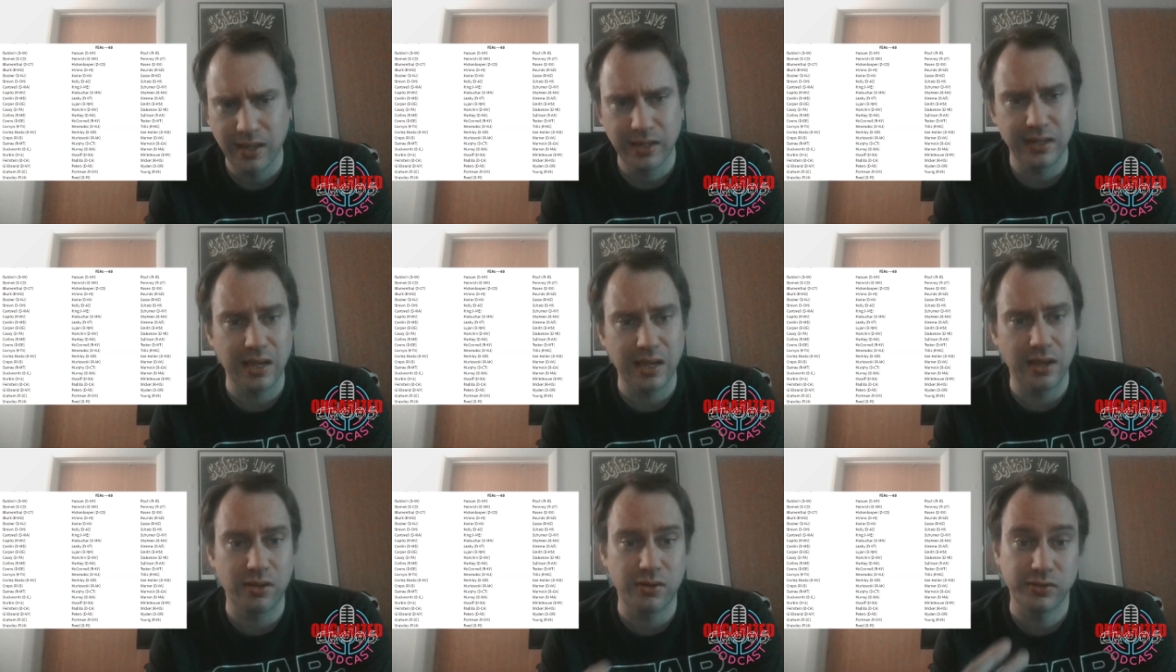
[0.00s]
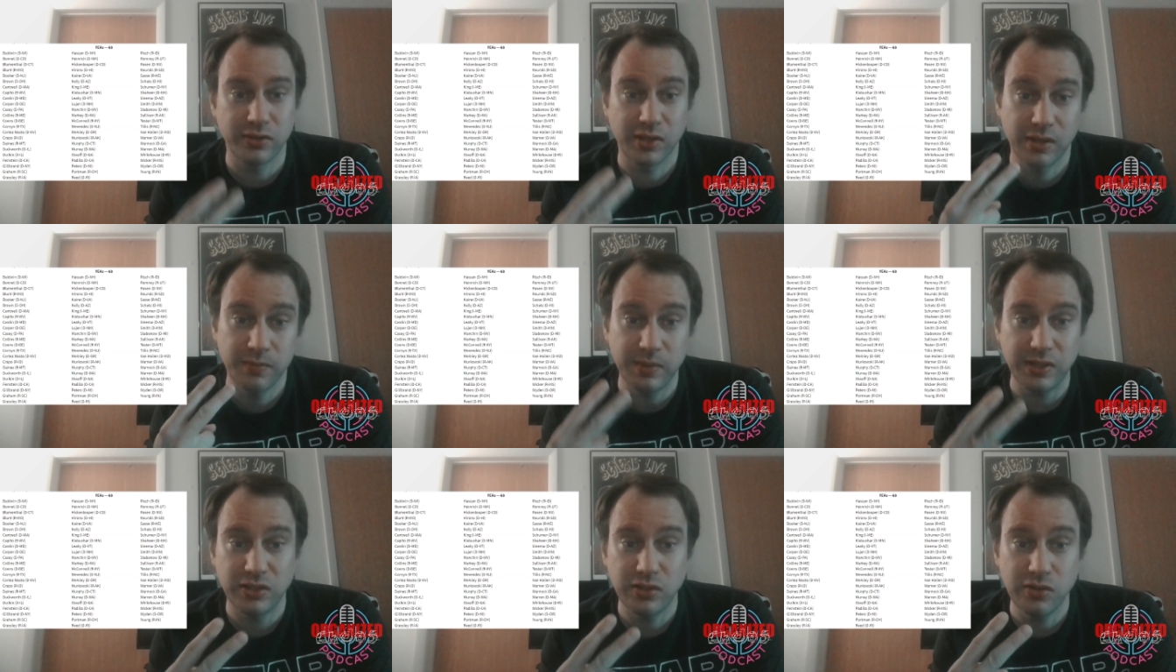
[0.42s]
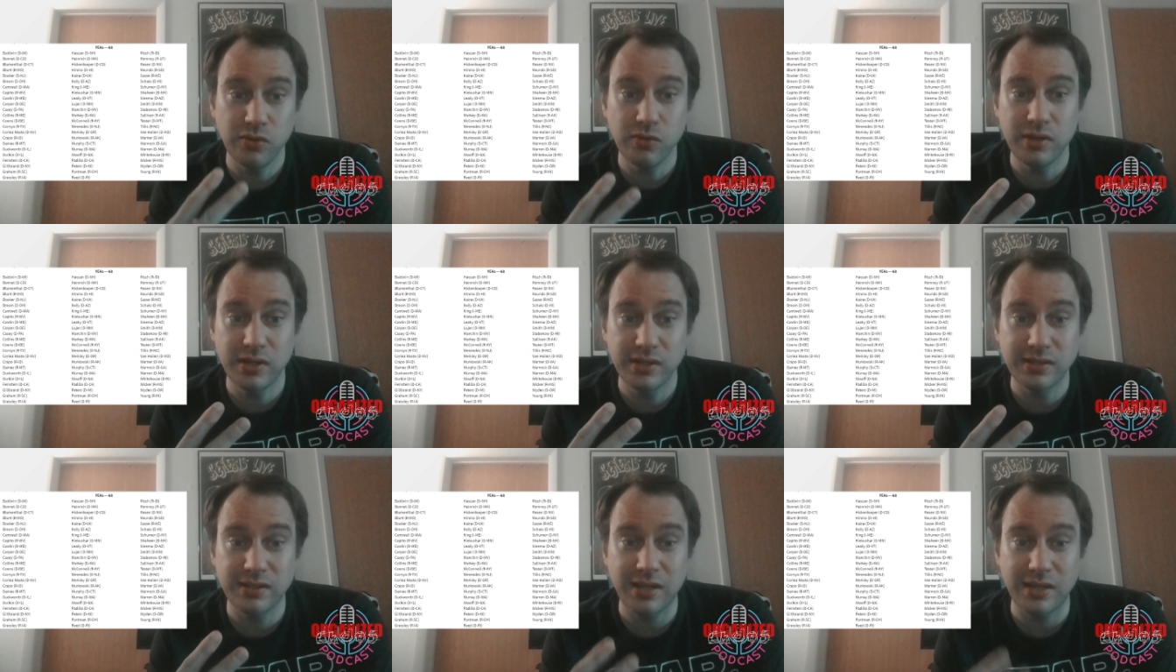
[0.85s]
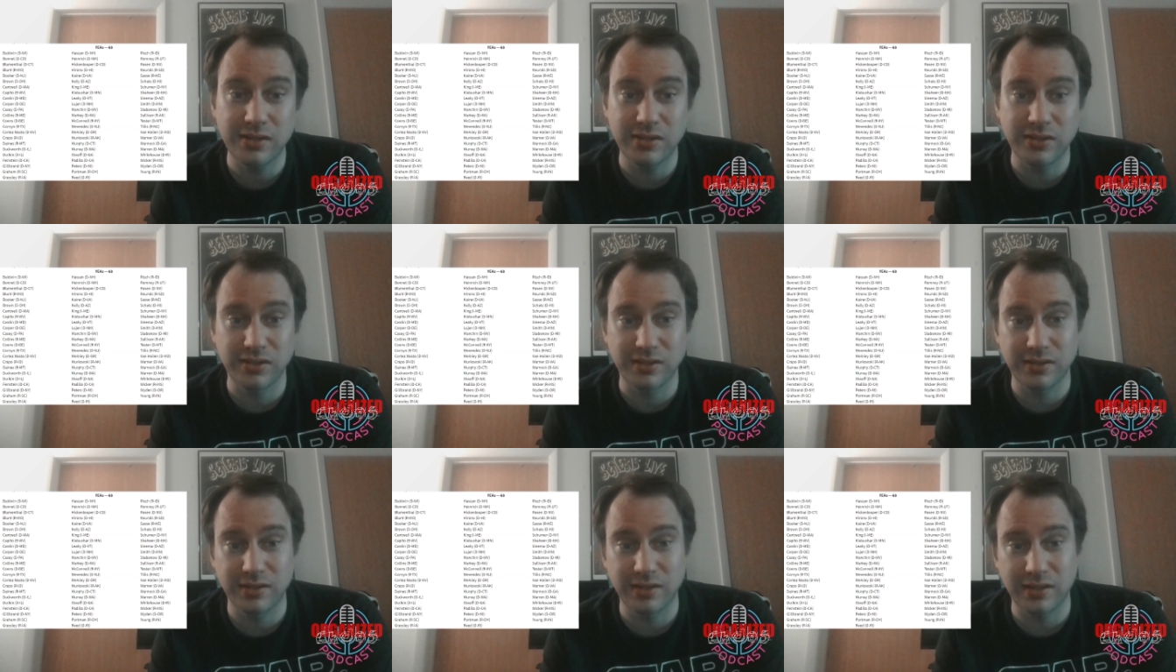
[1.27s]
Now, there's going to be two
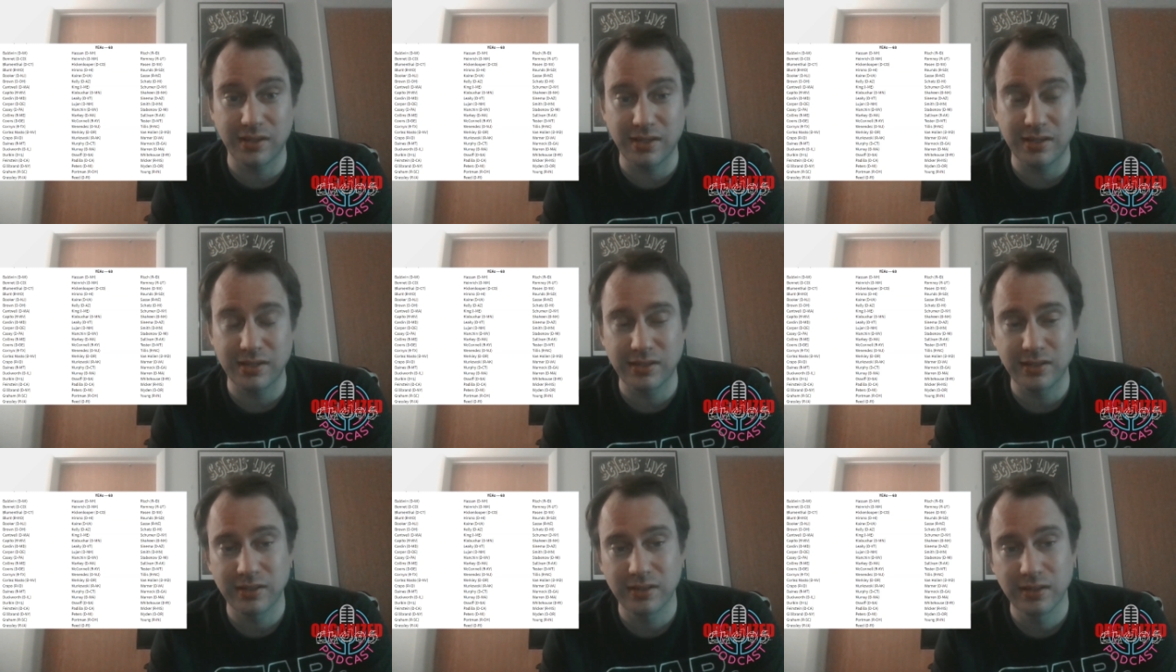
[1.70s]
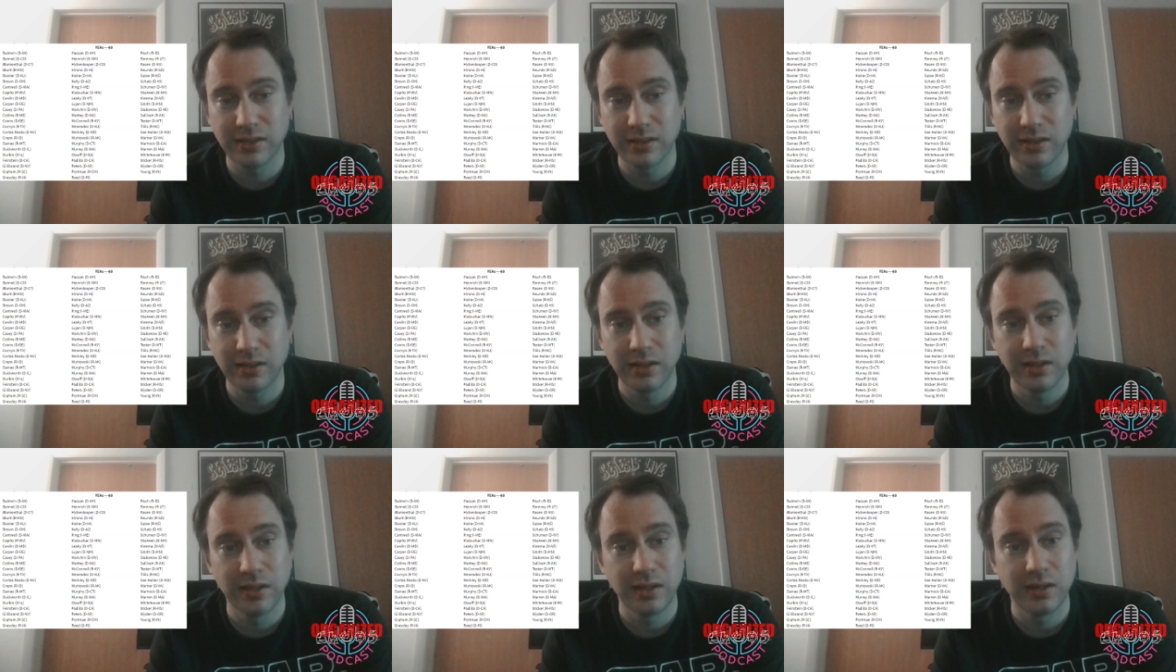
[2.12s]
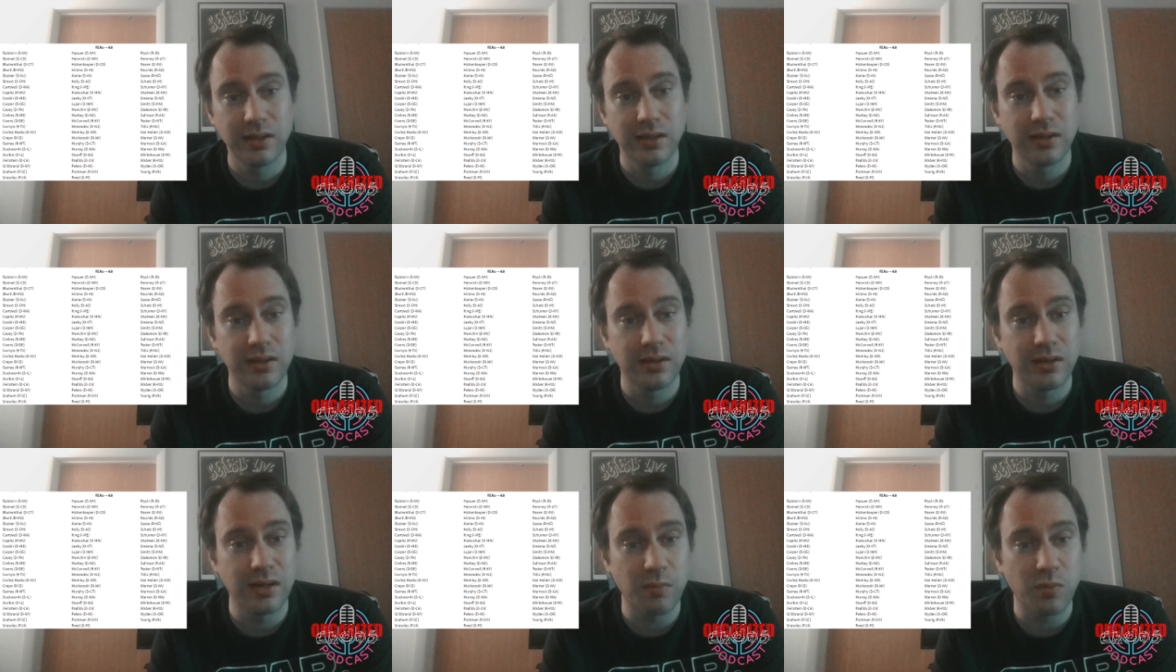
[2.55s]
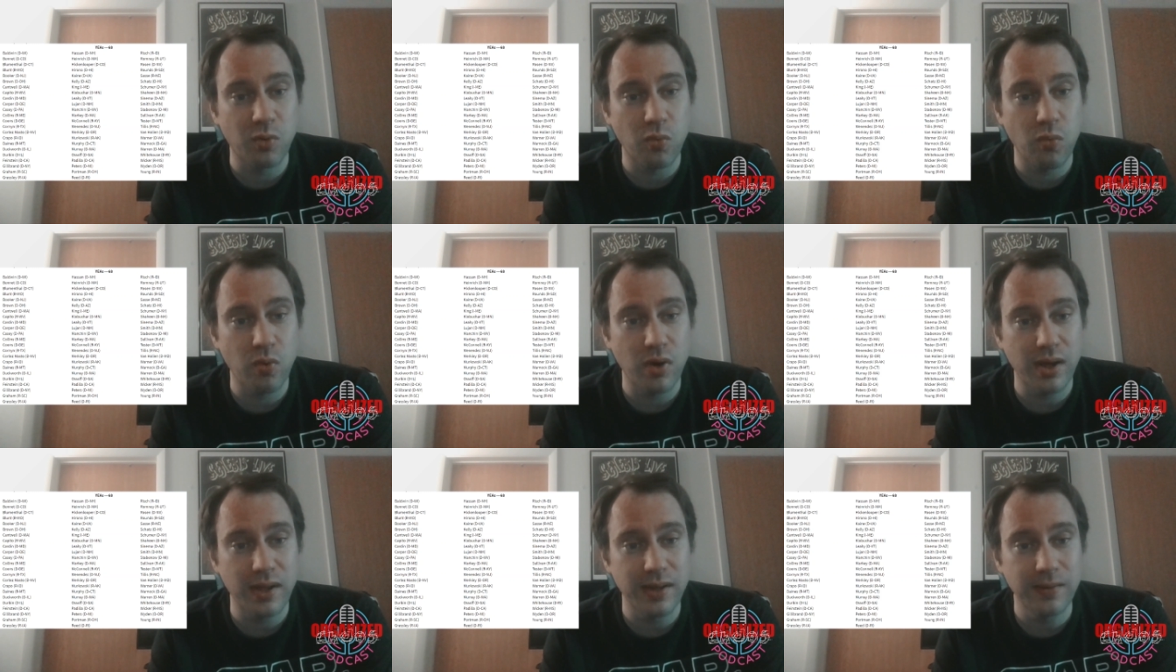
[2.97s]
concessions to this. Number
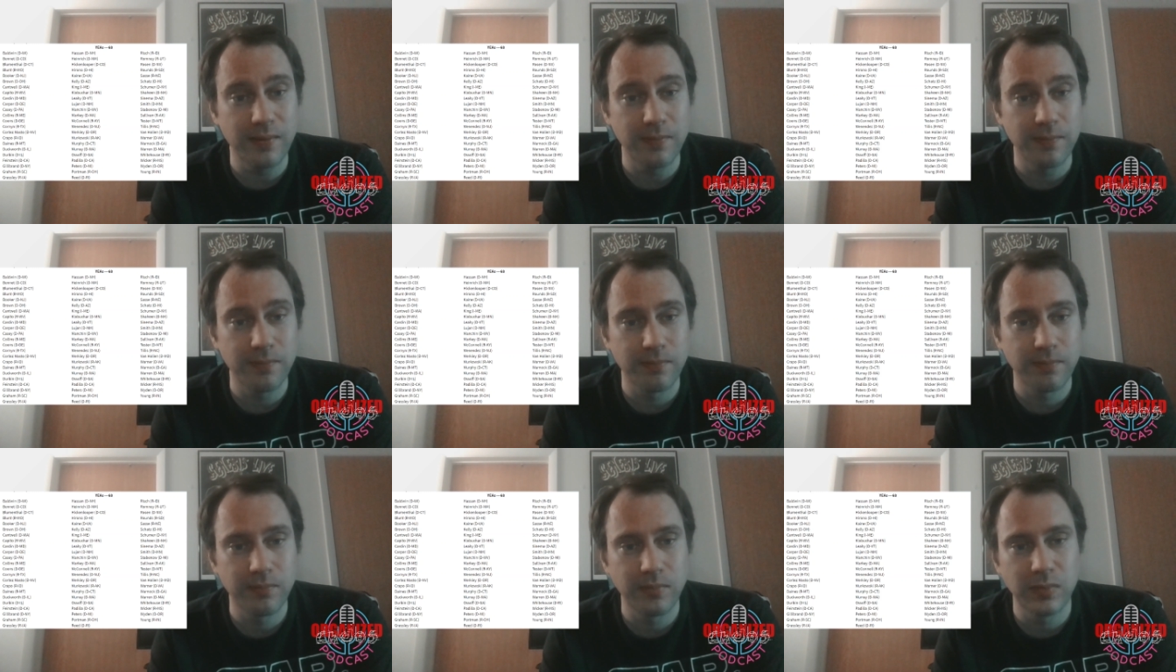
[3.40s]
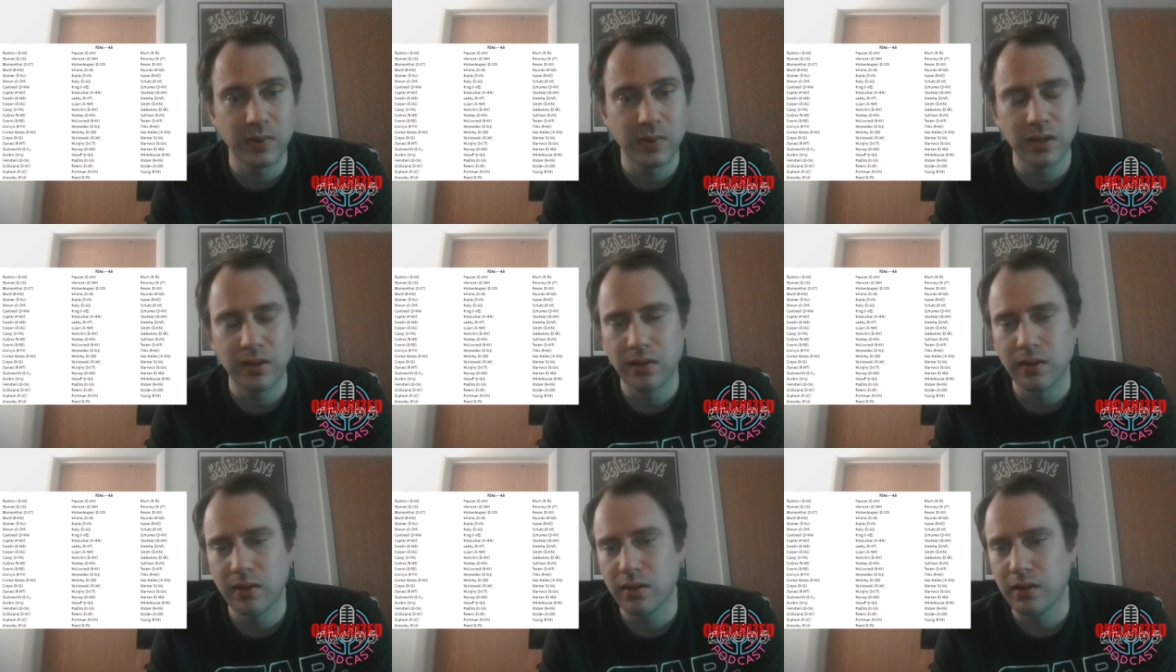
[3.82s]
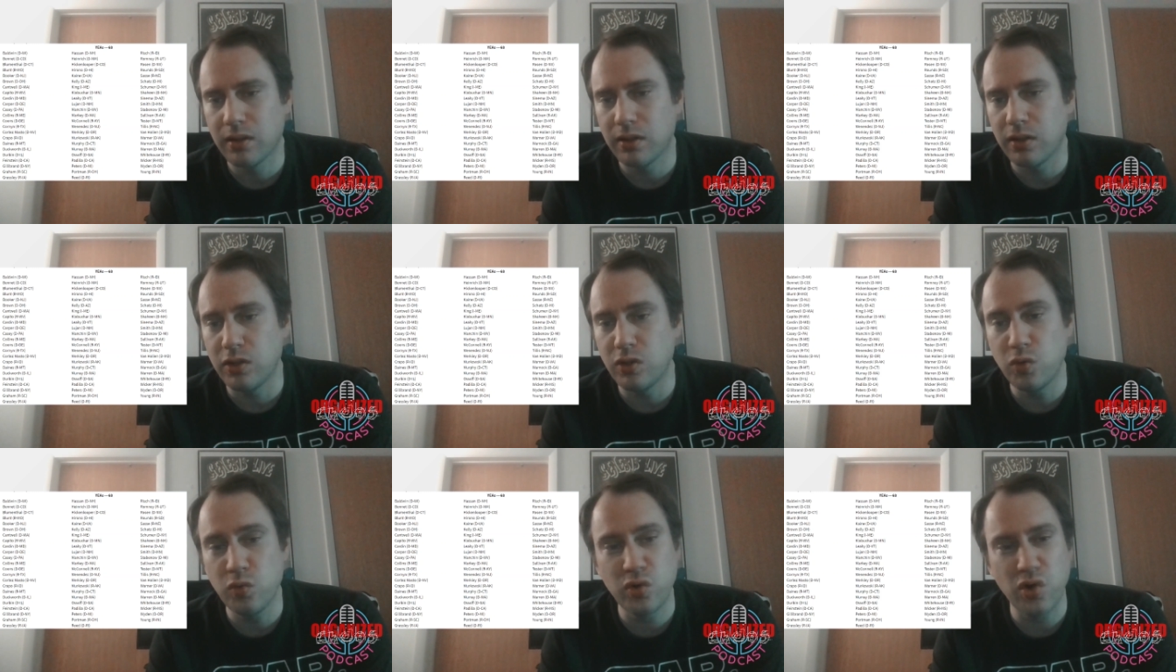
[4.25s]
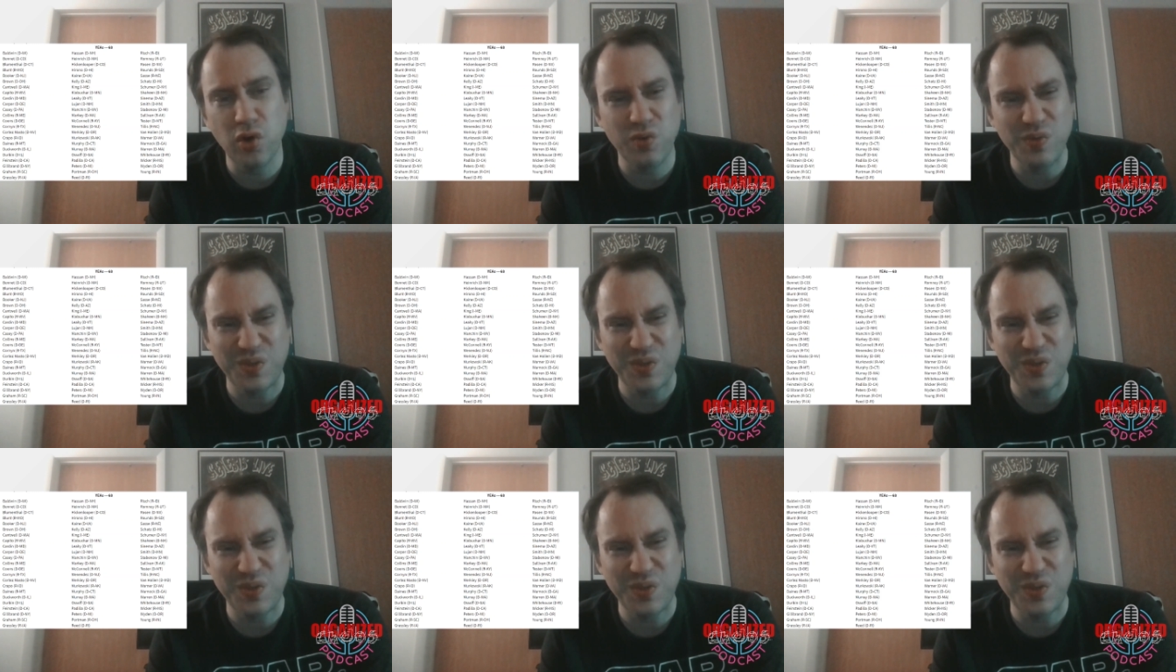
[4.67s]
one, you don't